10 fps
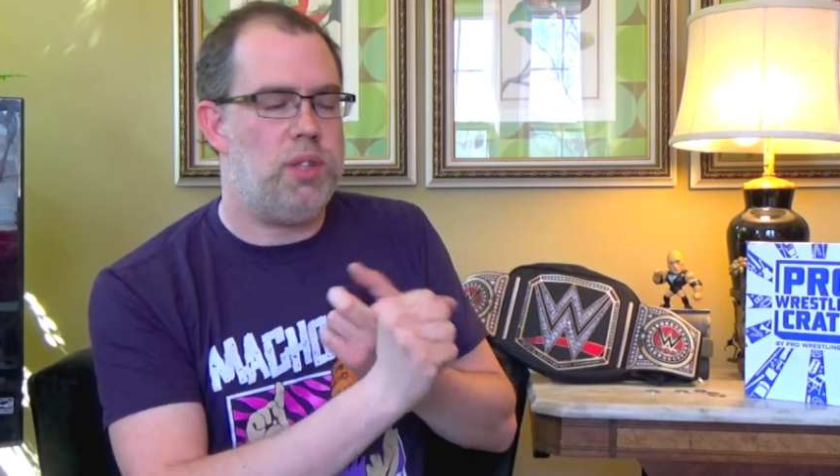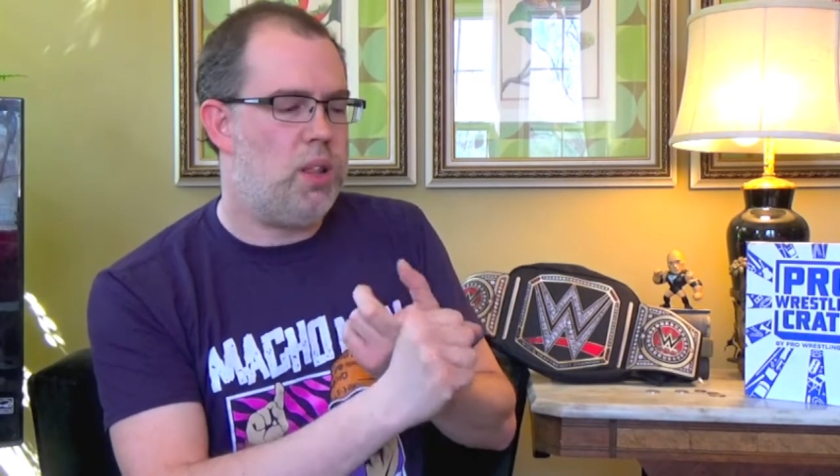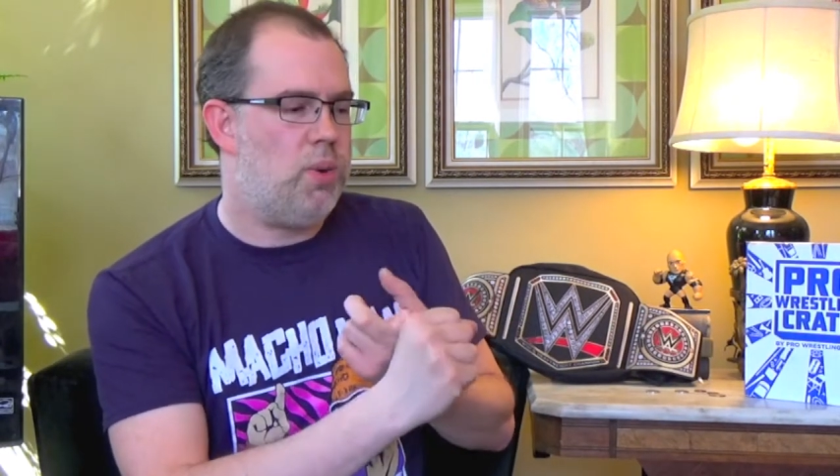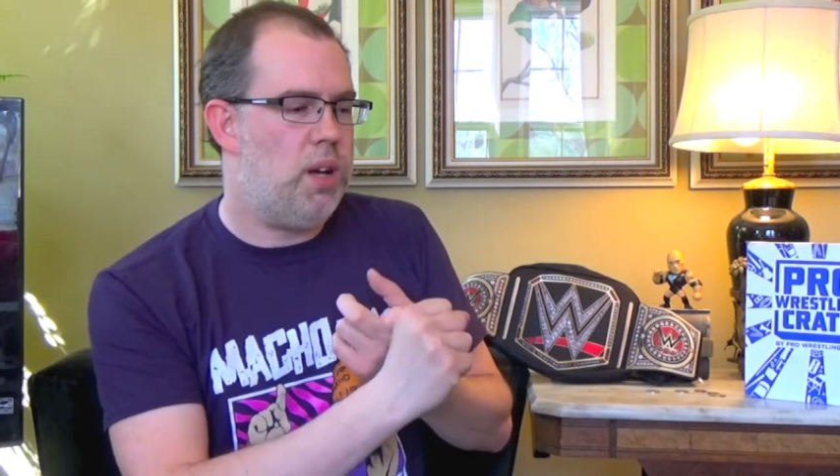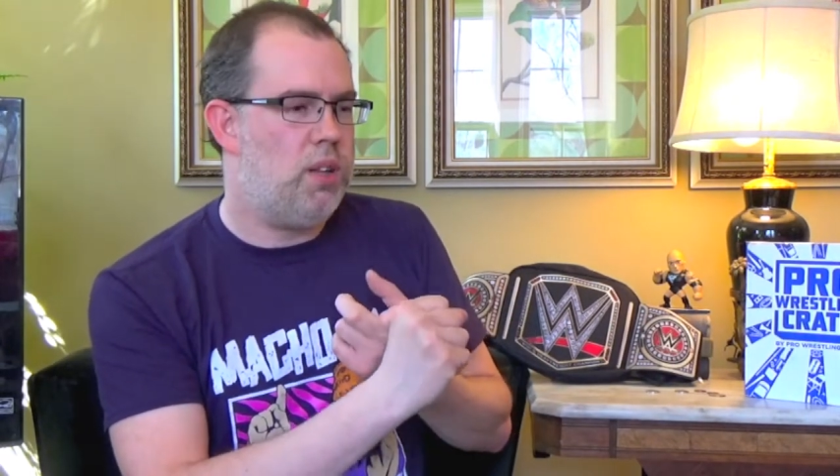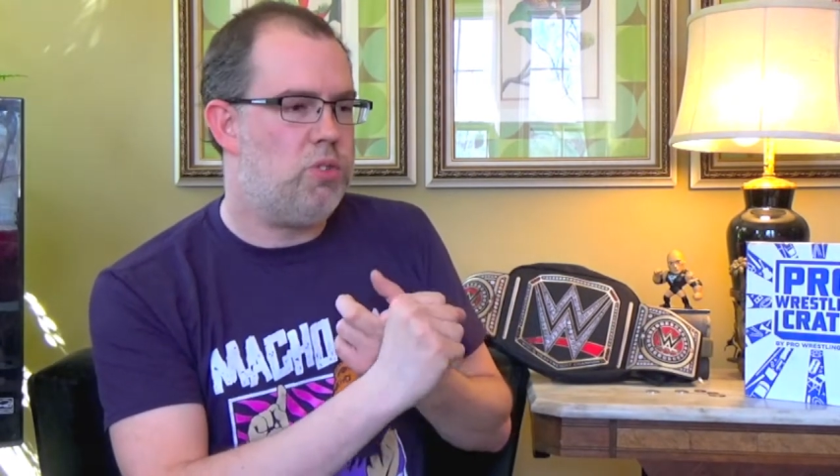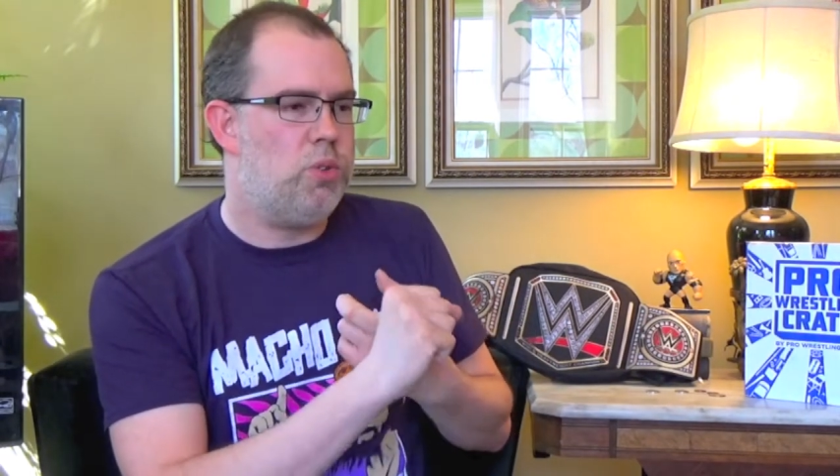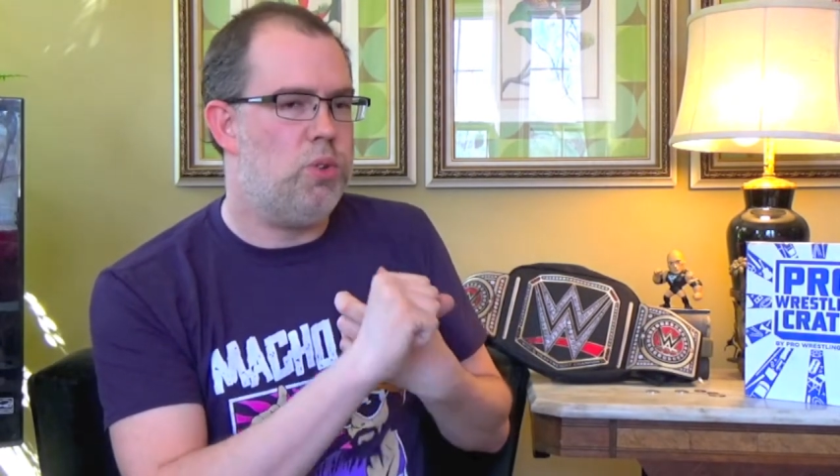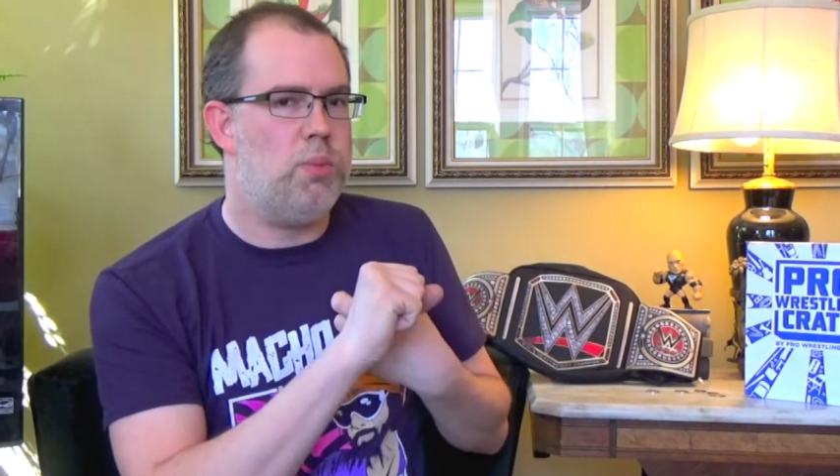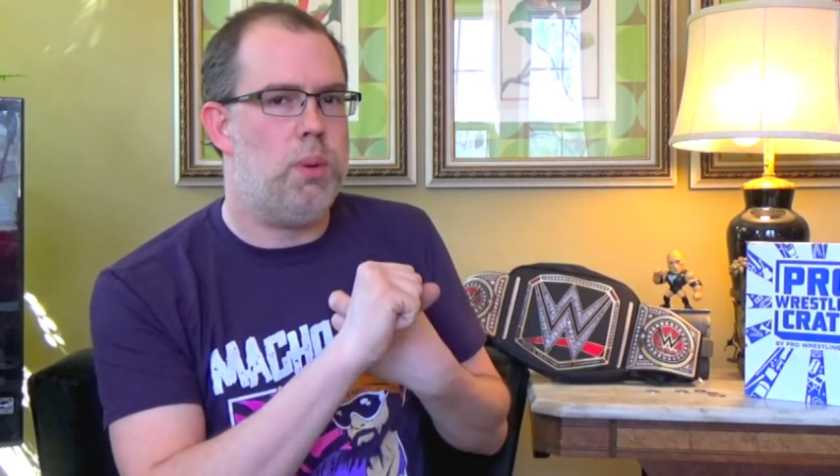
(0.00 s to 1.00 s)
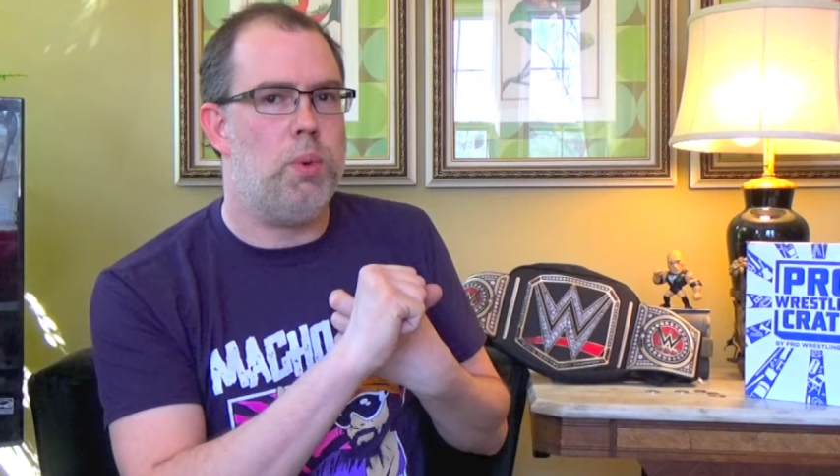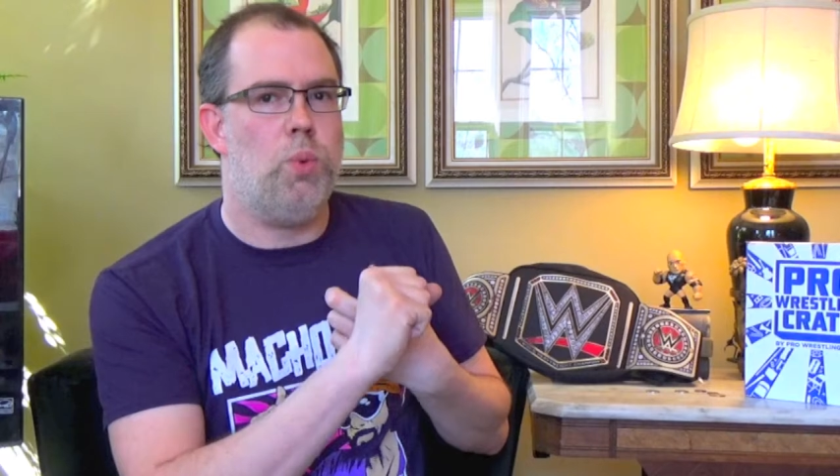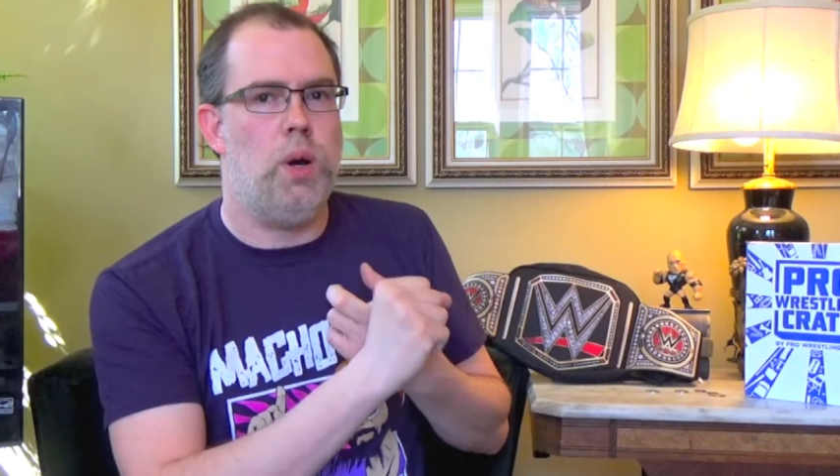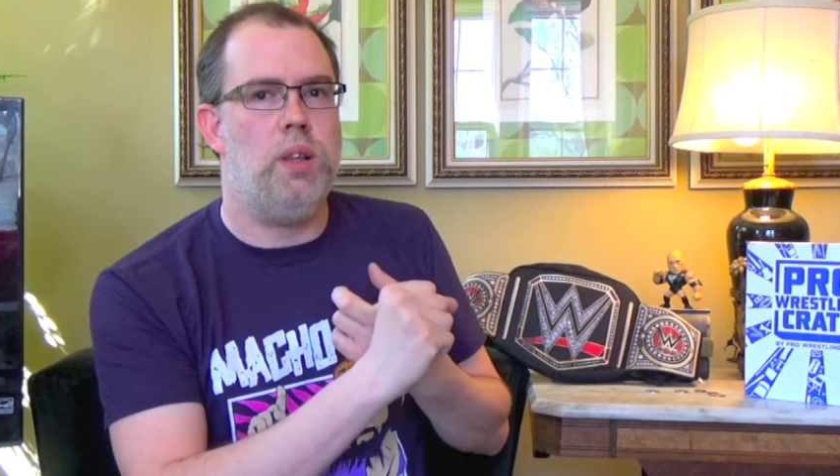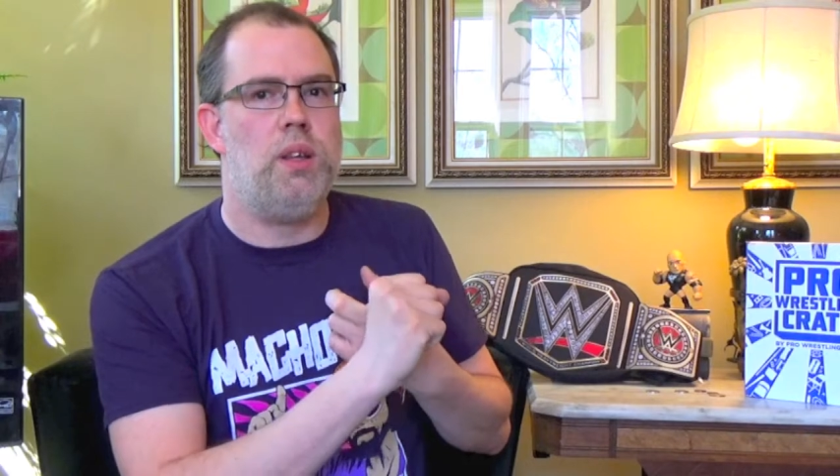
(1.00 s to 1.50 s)
Seth Rollins, who you remember,
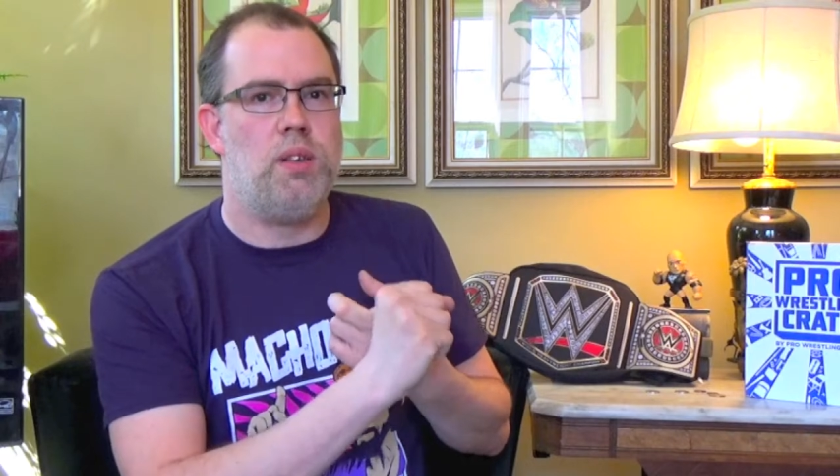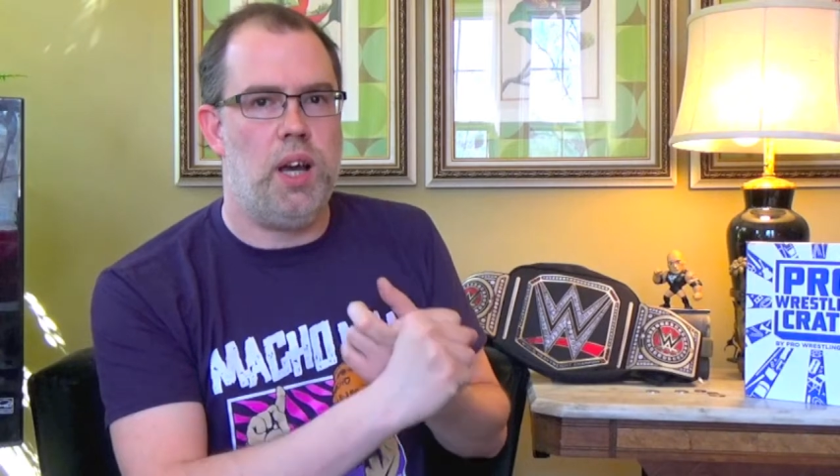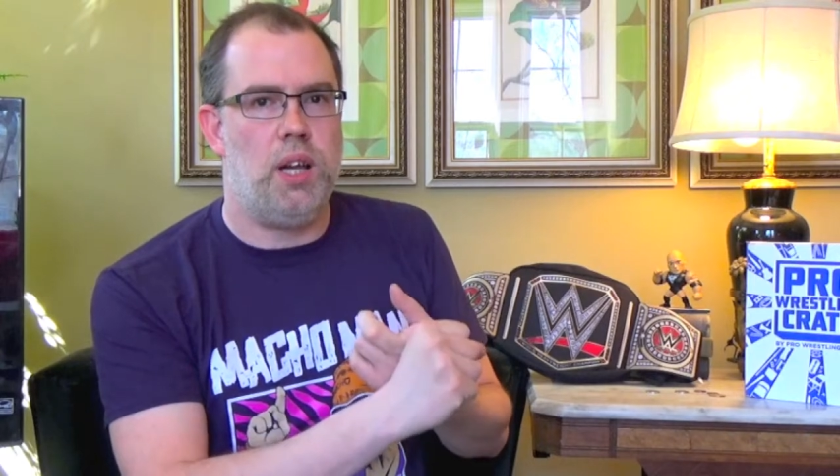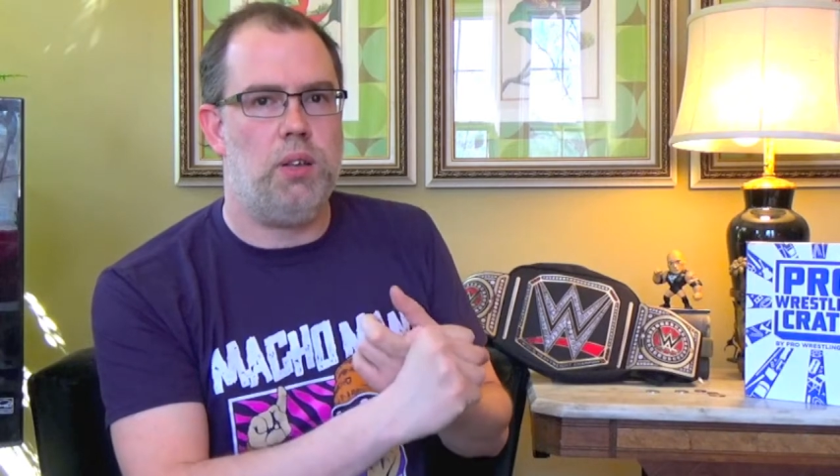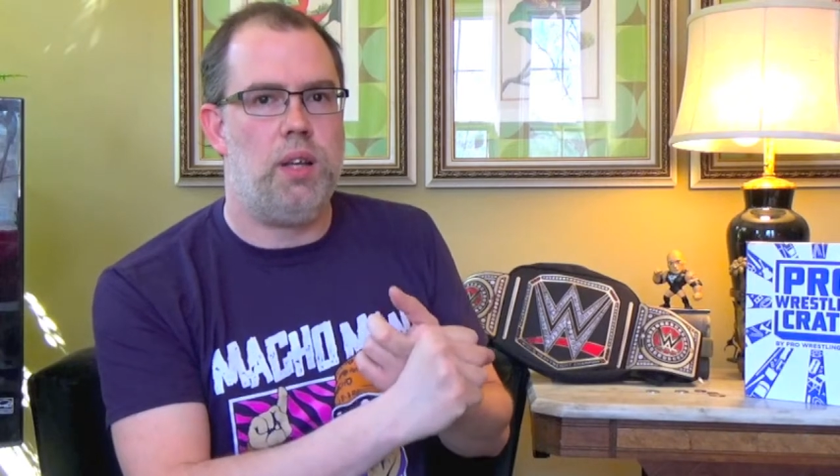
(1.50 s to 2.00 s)
won the title